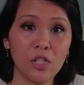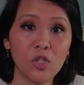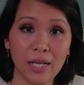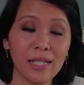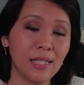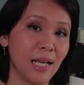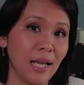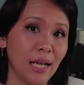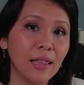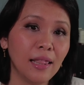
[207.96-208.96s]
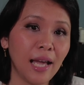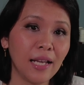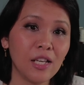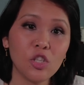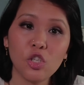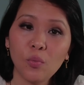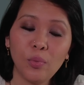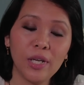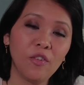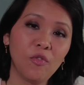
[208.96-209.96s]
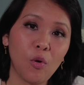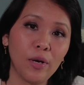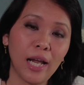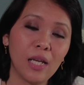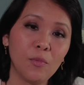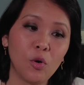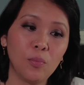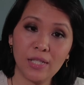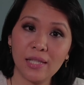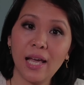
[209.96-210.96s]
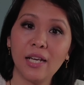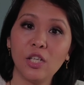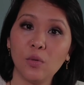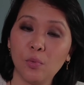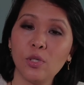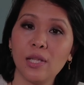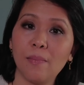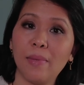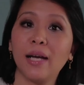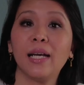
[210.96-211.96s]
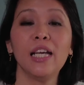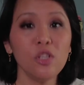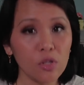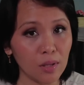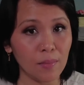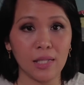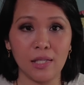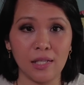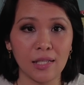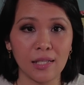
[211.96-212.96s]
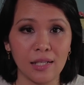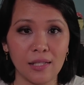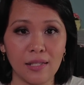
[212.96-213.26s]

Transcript: to next day, then don't bring it forward anymore. Instead, you push them back into the master task list